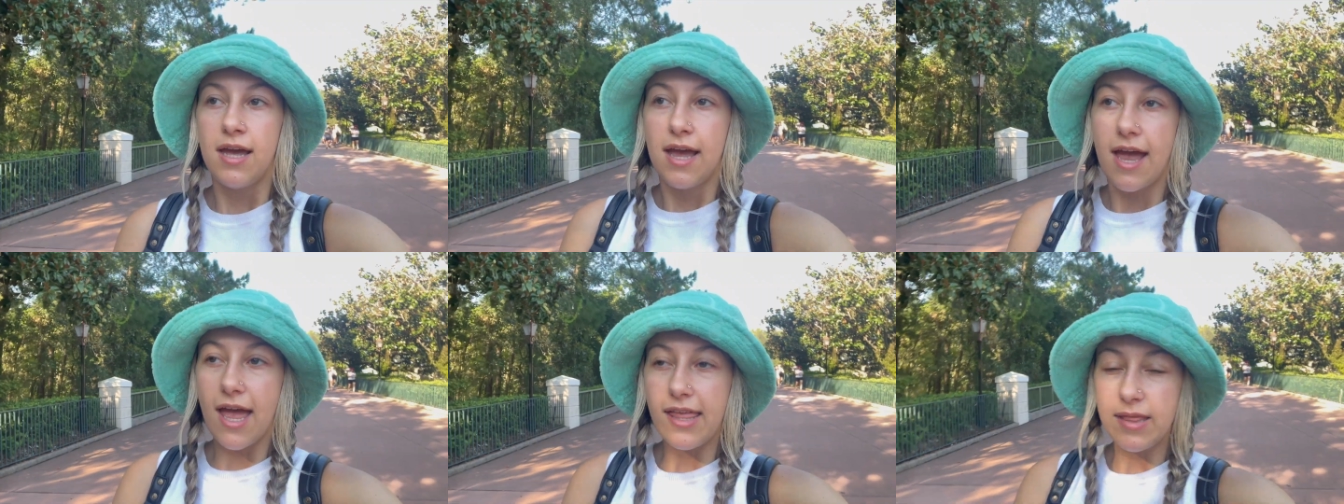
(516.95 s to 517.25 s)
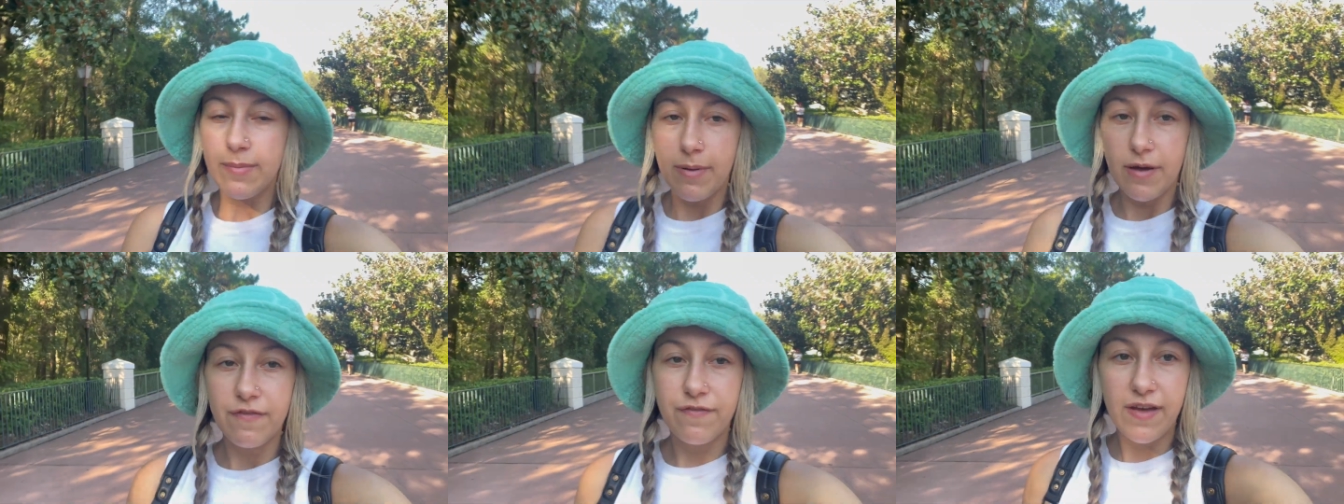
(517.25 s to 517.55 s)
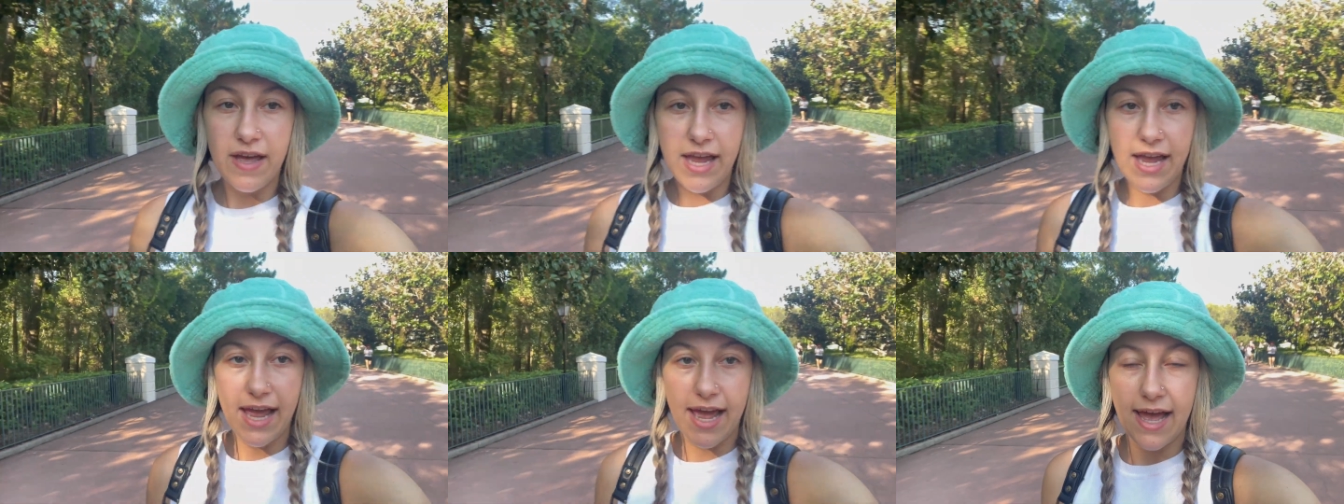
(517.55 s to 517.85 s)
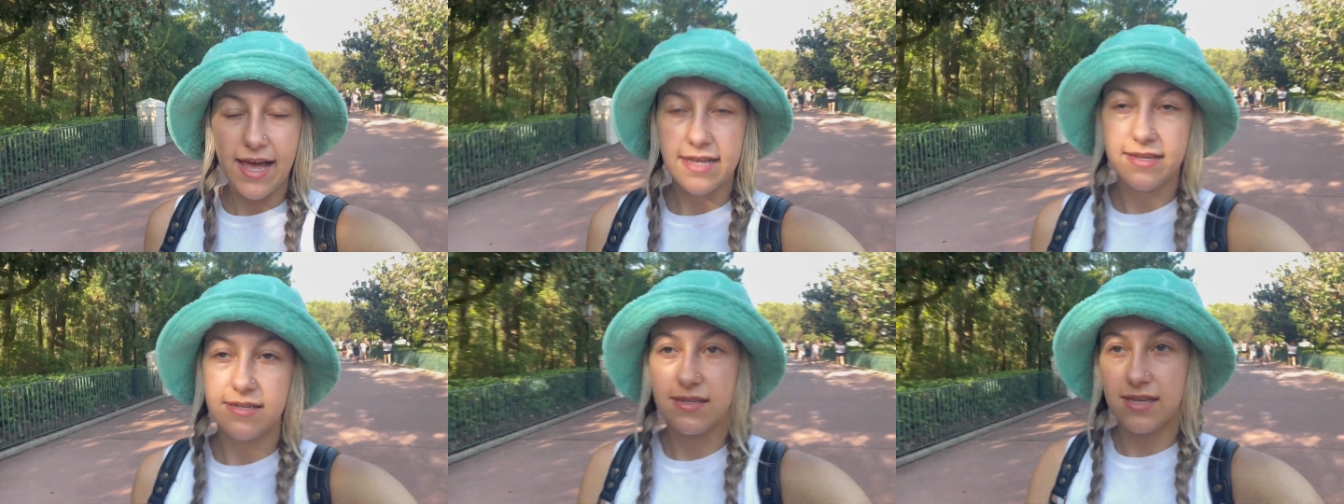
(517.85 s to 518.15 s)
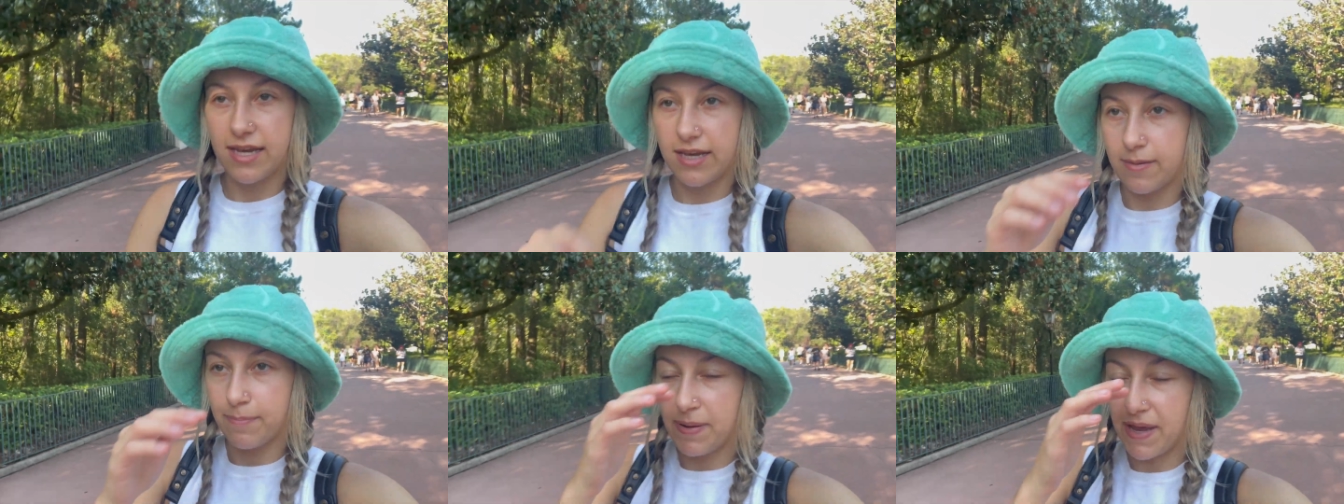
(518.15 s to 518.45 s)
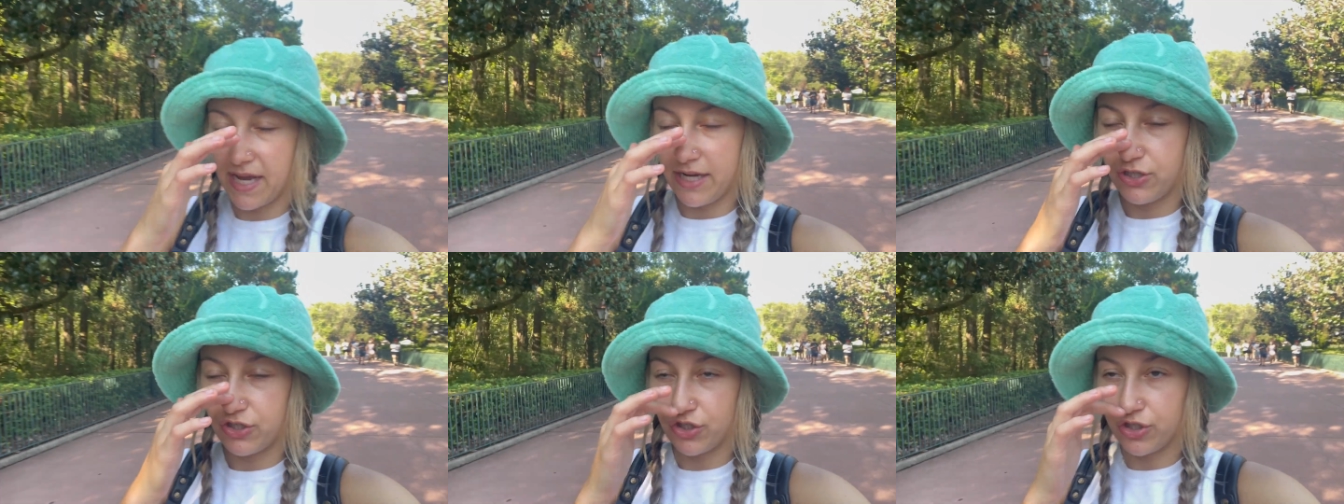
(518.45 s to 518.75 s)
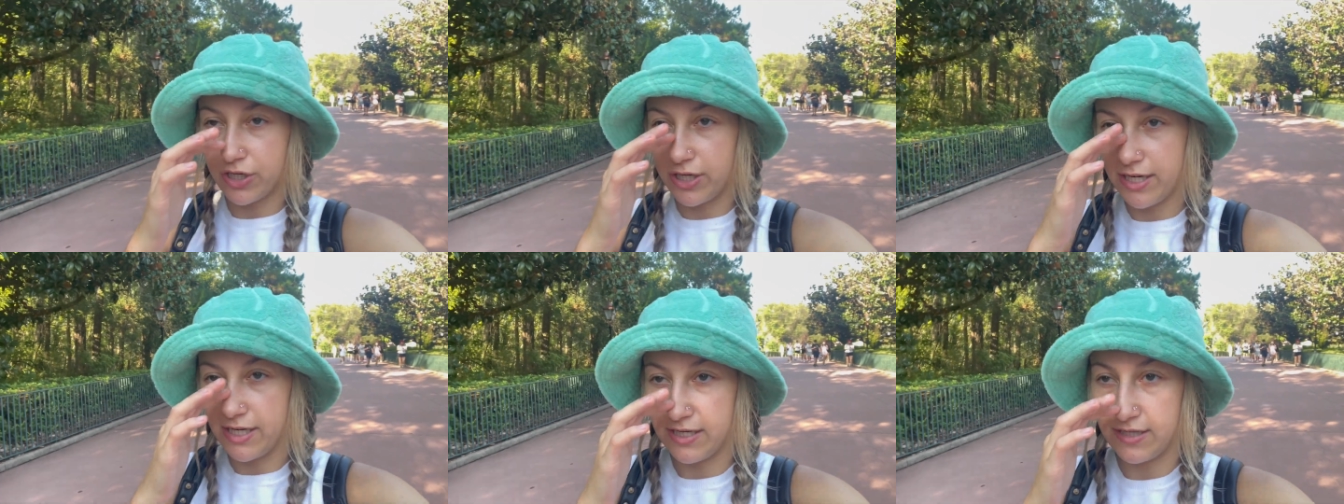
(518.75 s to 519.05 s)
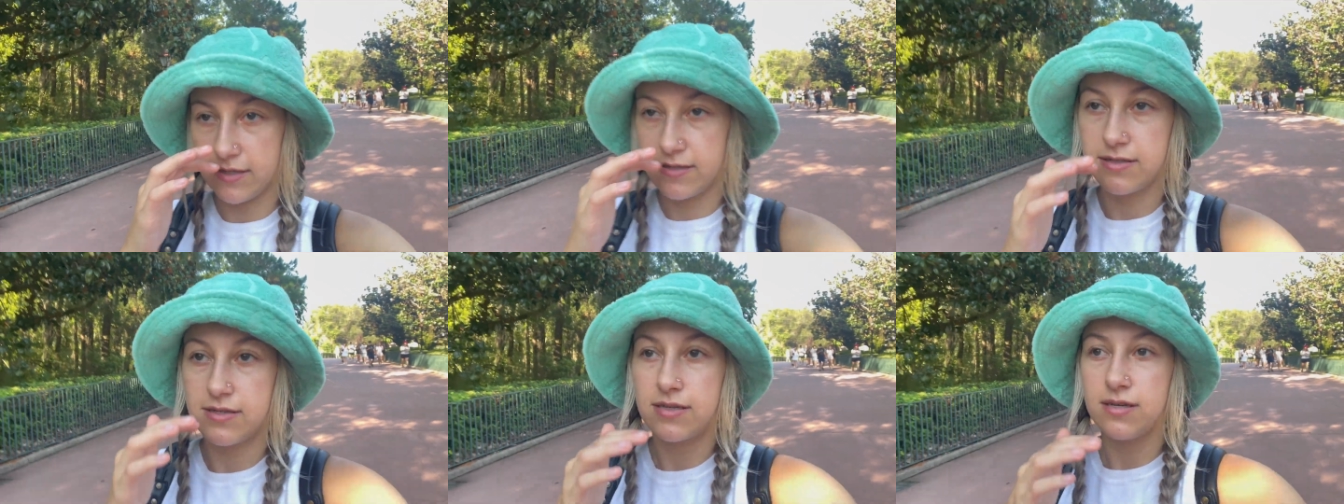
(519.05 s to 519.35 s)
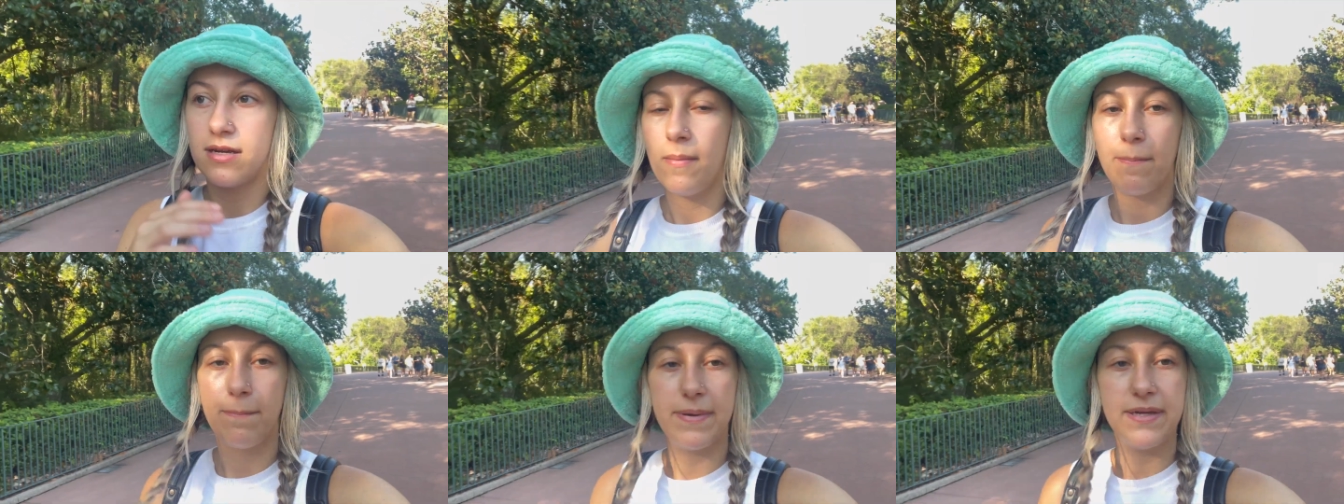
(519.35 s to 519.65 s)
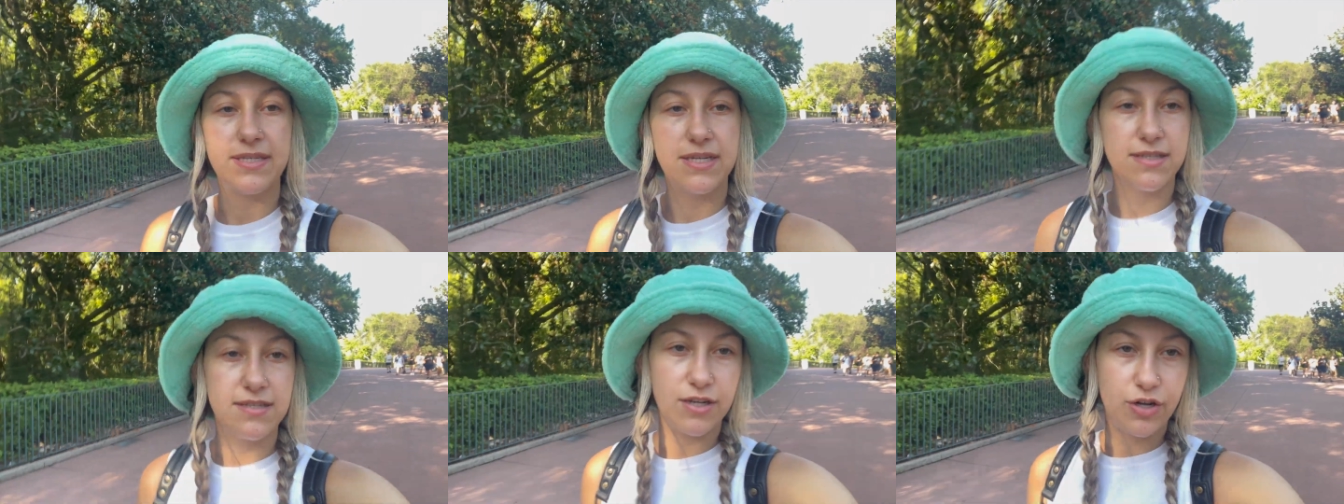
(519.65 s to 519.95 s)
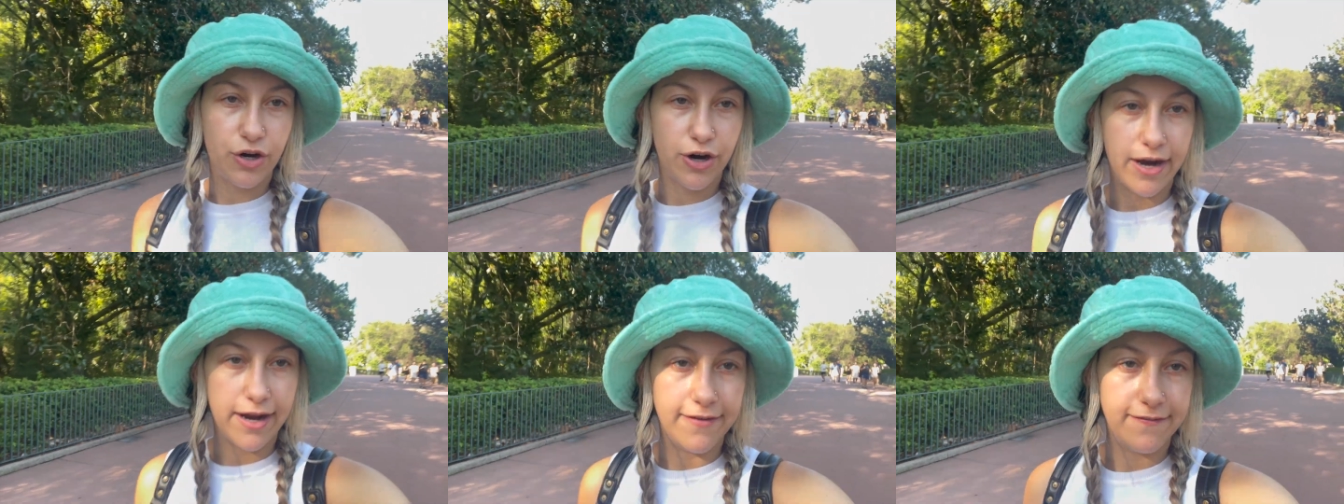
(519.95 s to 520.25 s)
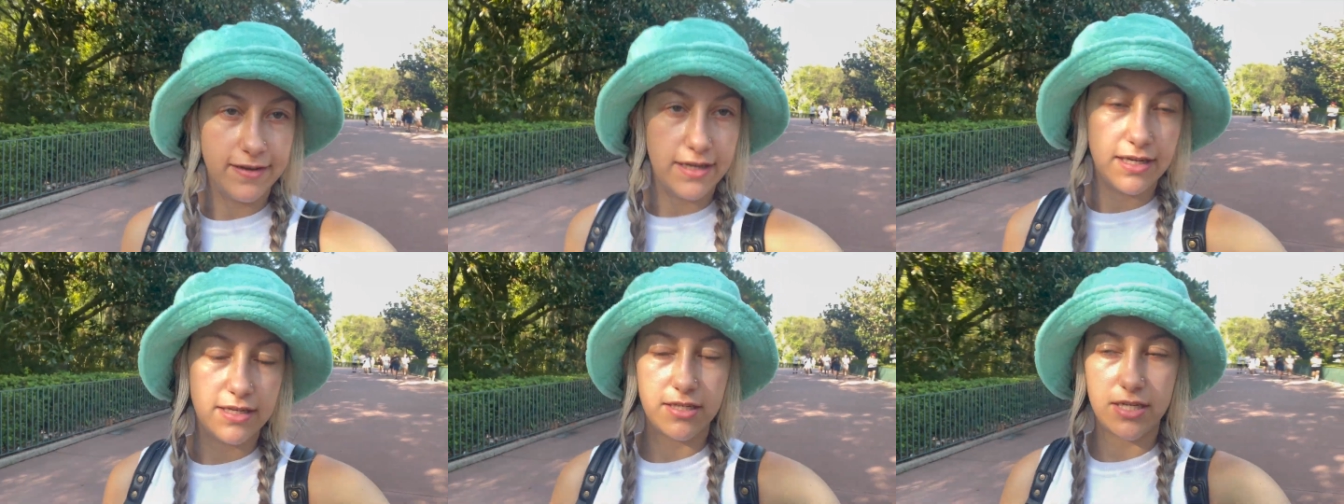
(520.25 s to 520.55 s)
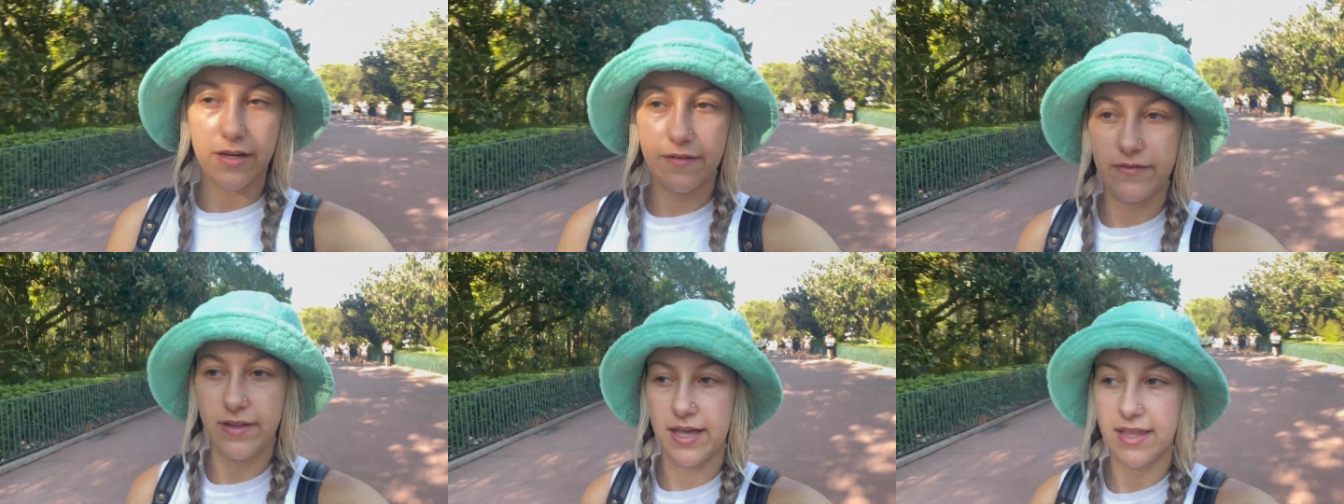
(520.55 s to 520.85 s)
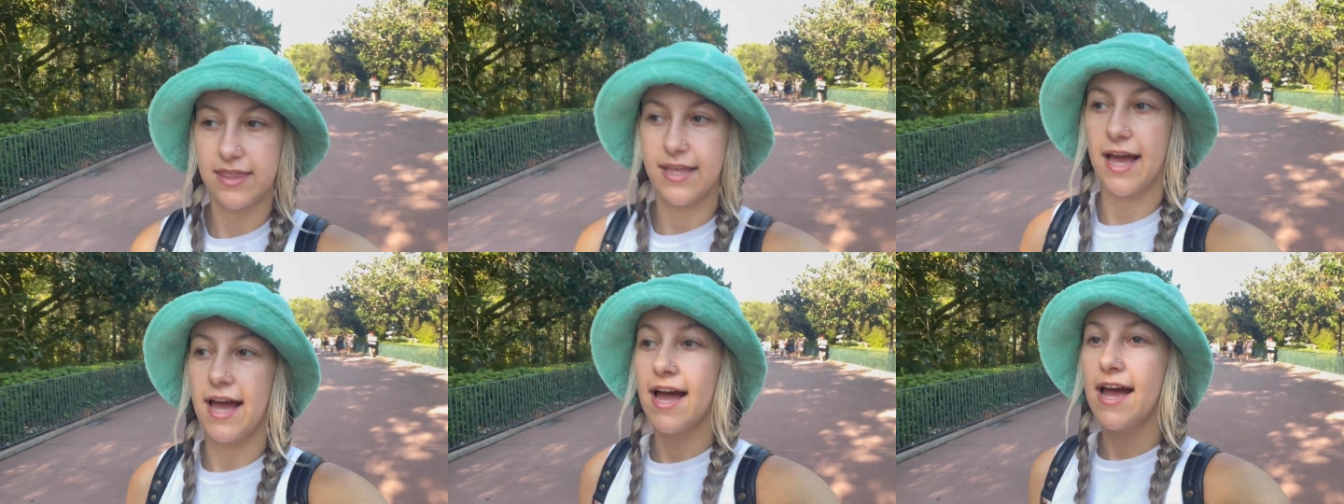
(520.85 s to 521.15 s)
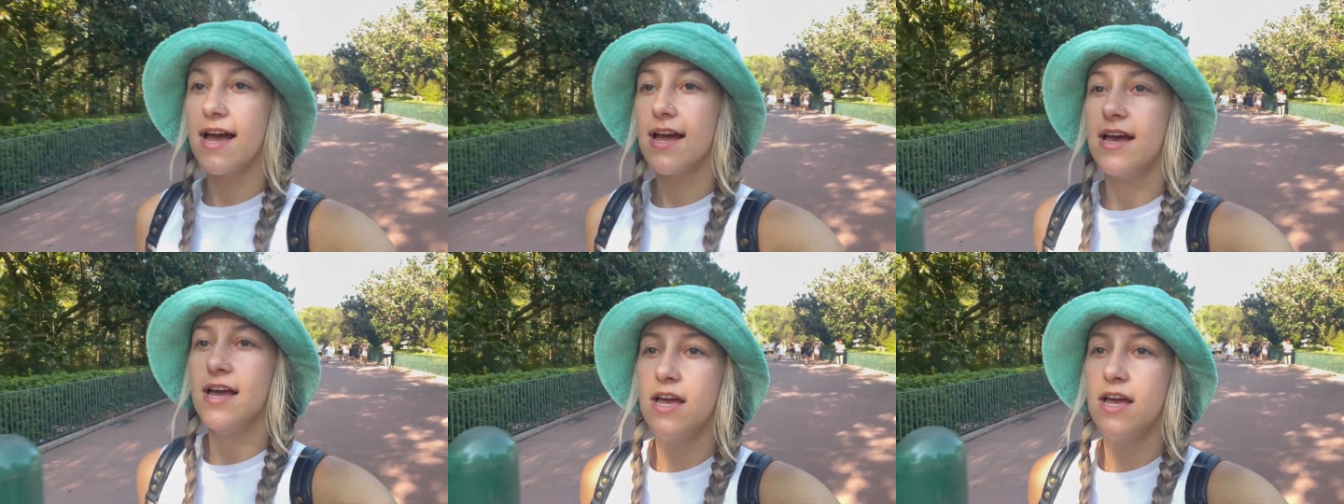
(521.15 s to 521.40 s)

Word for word: And the buffet has like pastries, biscuits and gravy, stuff like that.